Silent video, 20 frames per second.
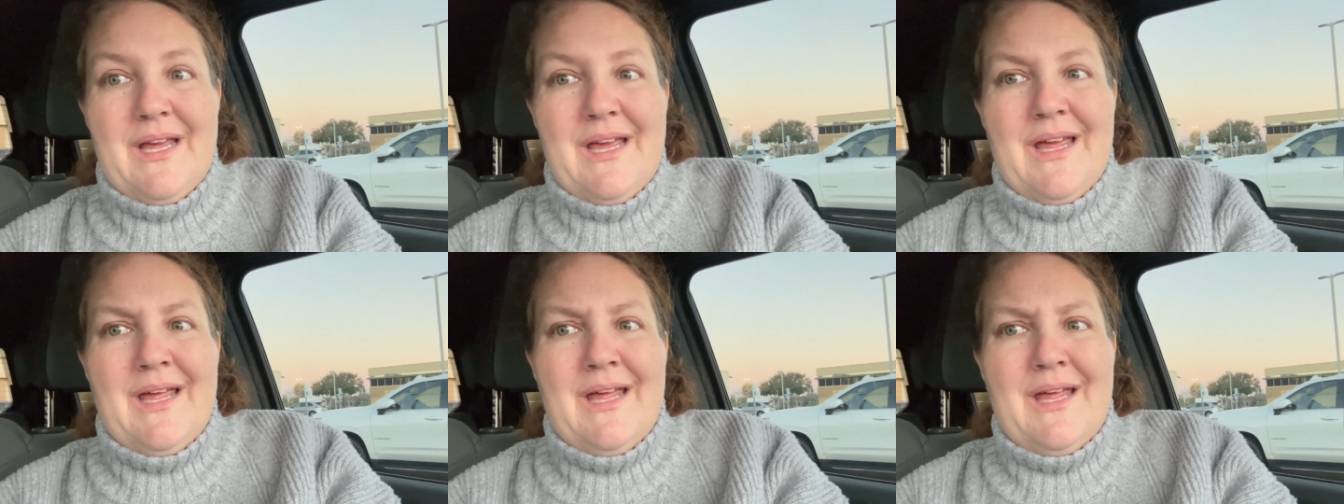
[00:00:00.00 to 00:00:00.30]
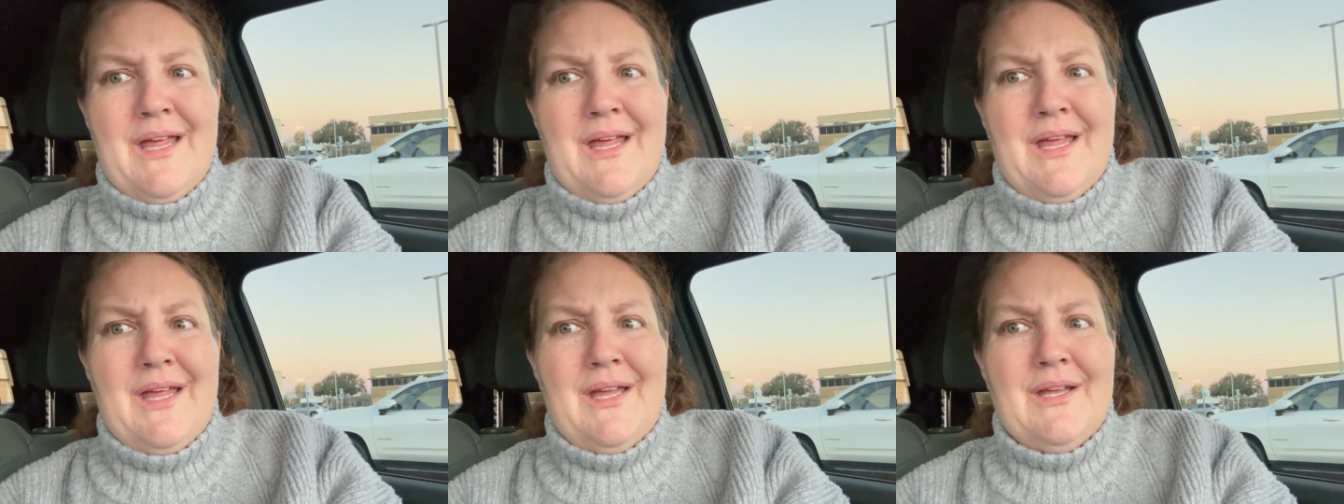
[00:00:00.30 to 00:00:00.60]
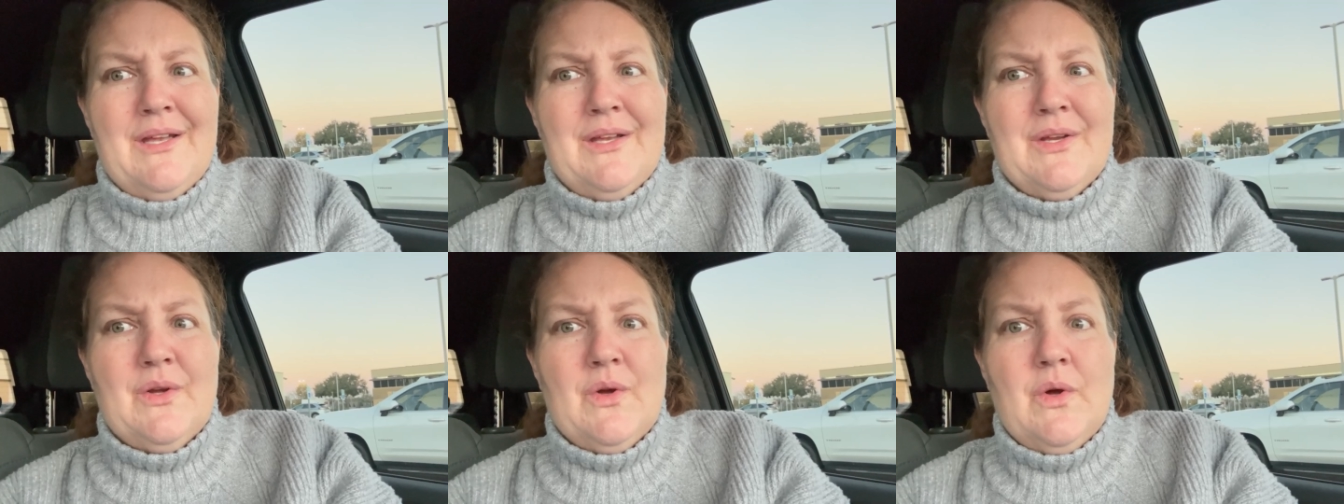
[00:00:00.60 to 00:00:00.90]

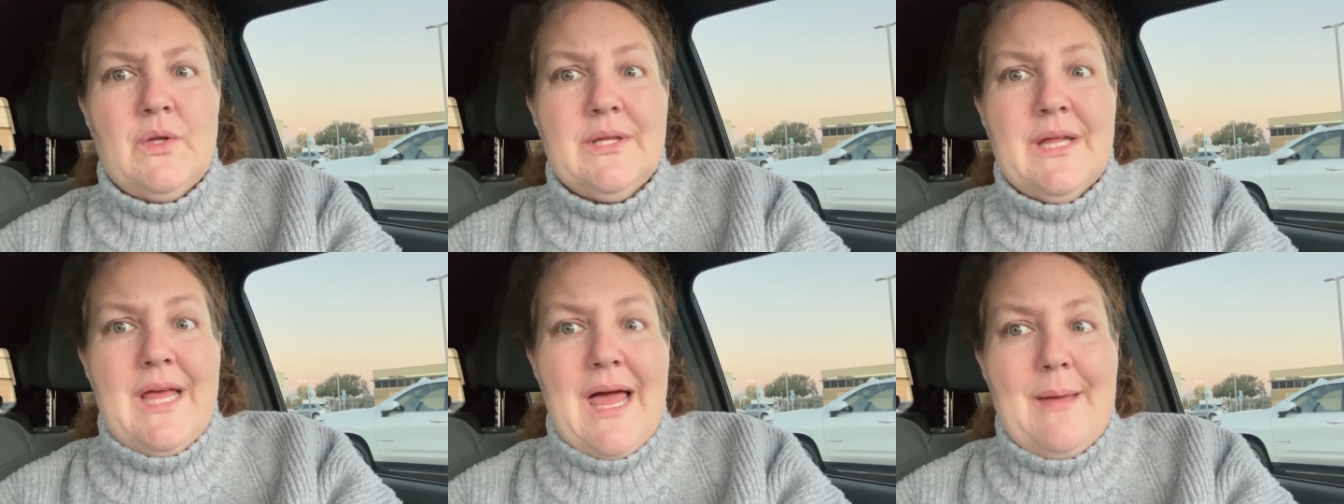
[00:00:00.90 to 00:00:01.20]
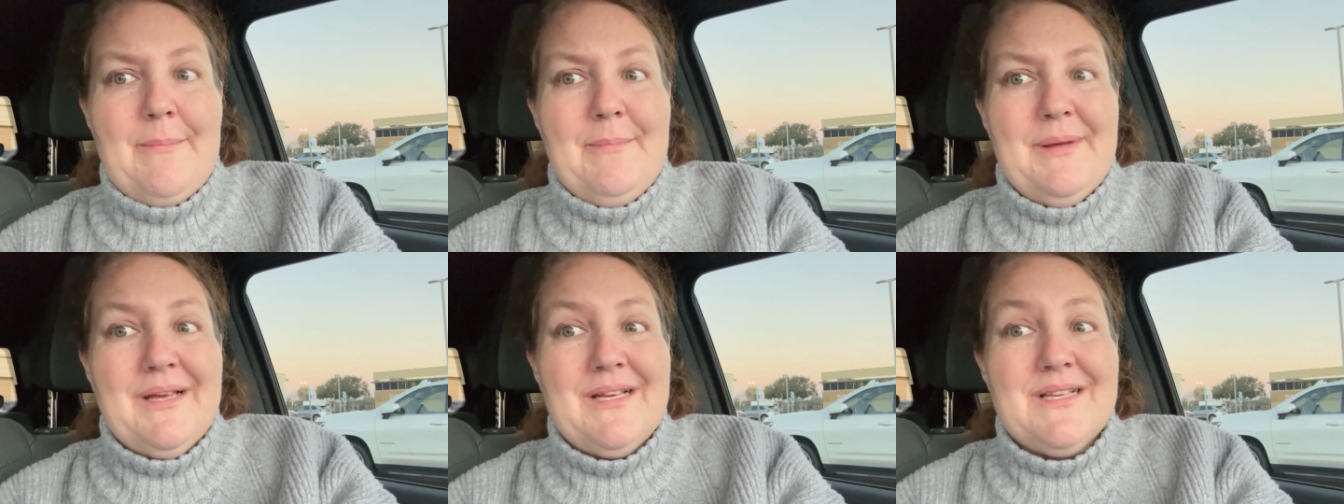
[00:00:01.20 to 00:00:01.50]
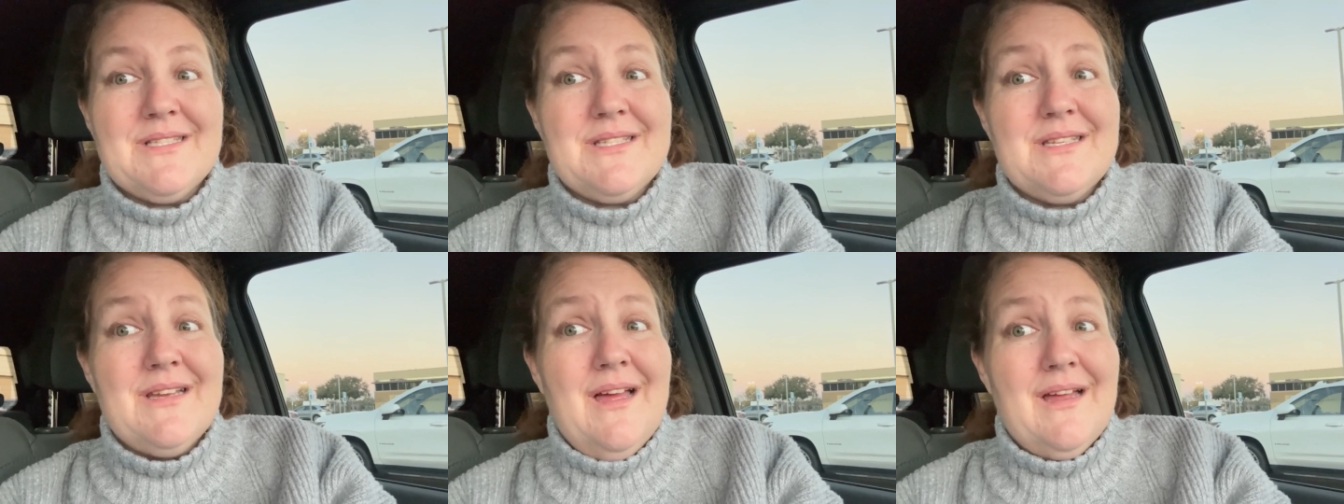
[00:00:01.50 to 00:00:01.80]
And cold capping
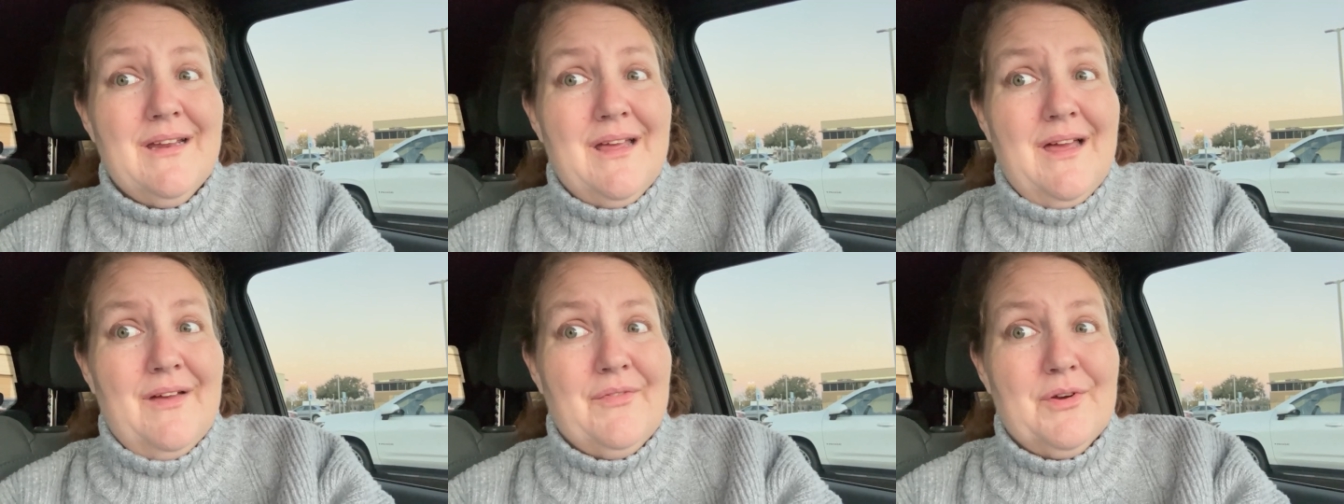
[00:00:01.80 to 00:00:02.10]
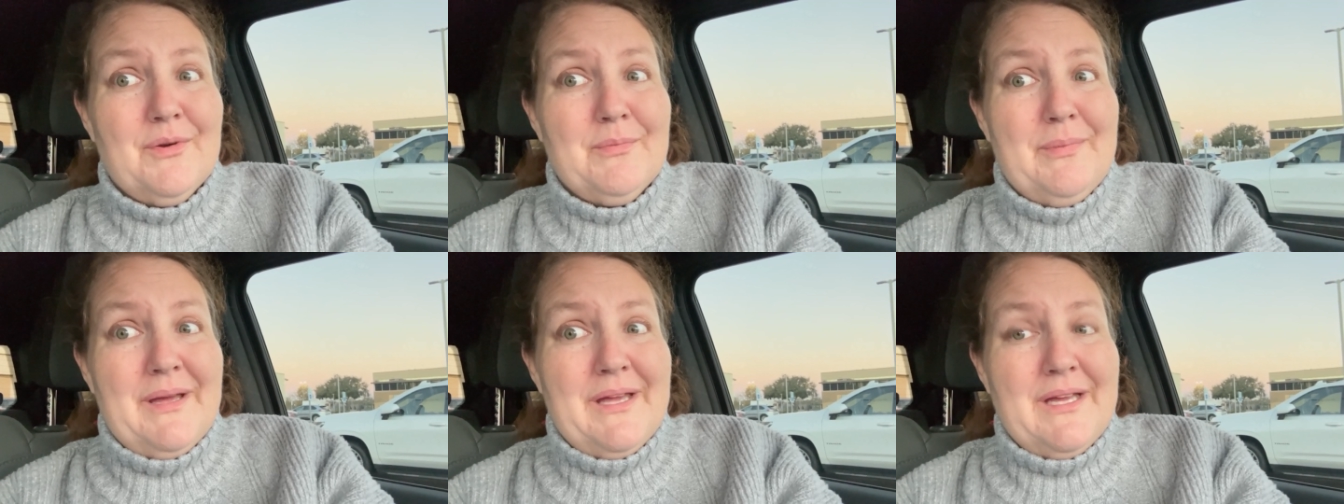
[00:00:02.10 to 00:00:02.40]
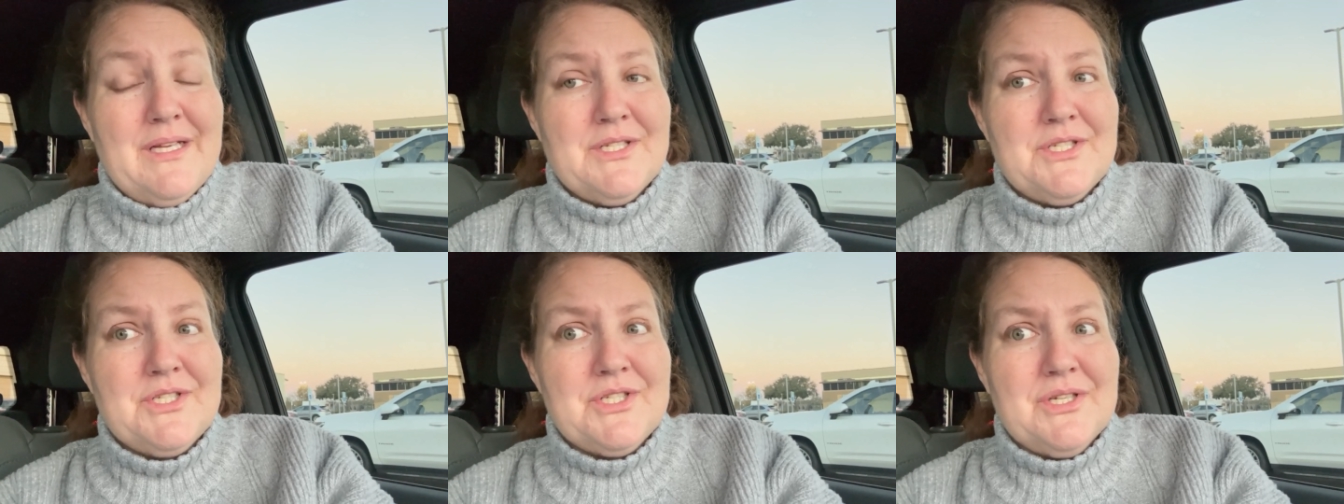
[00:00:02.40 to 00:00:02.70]
is not covered by
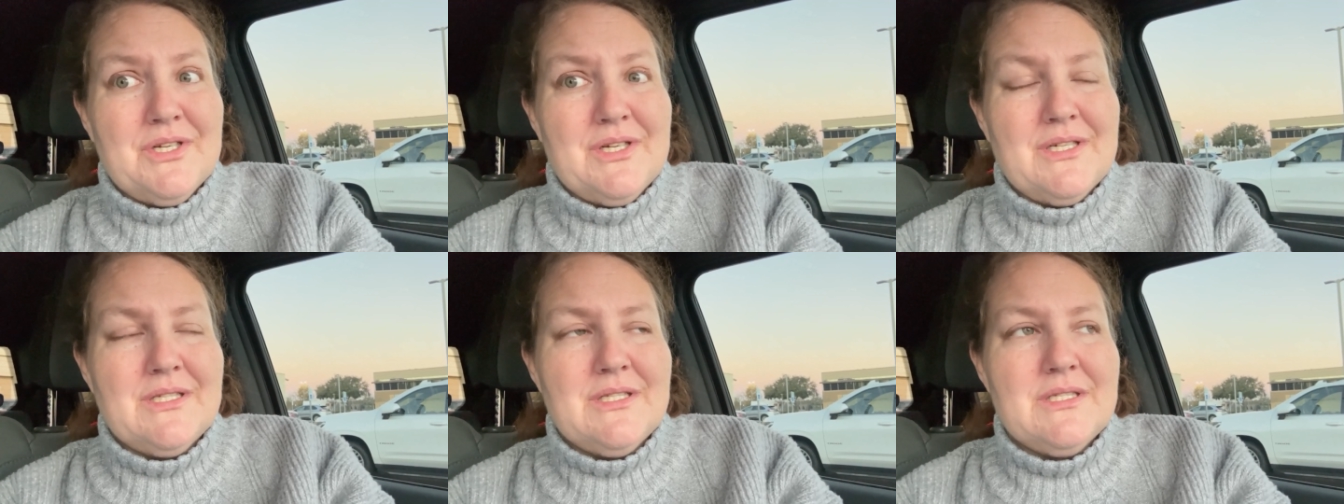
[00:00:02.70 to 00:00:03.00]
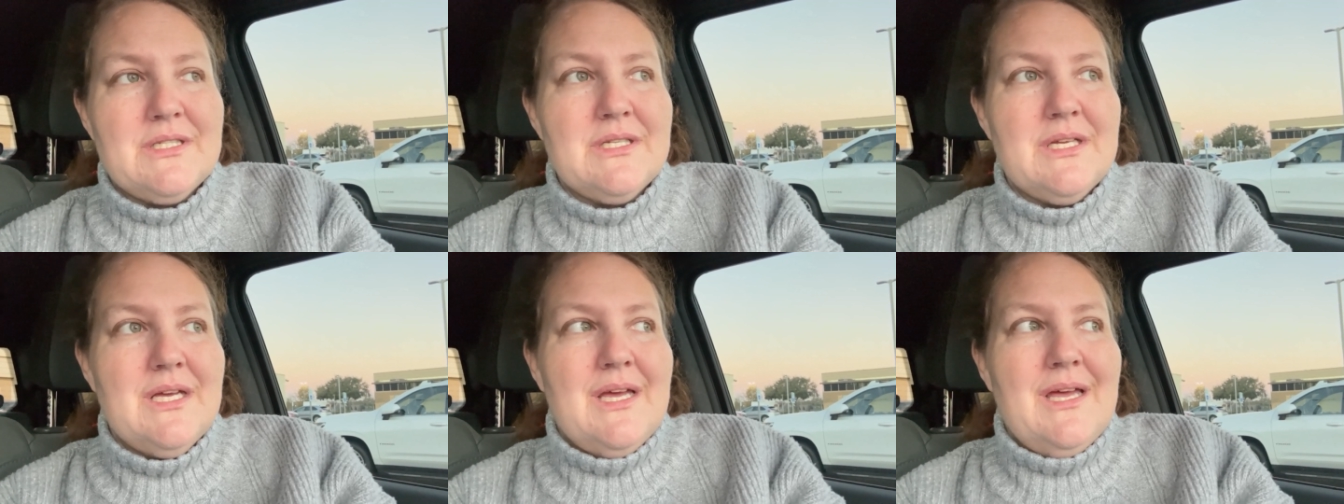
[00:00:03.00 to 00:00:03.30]
insurance,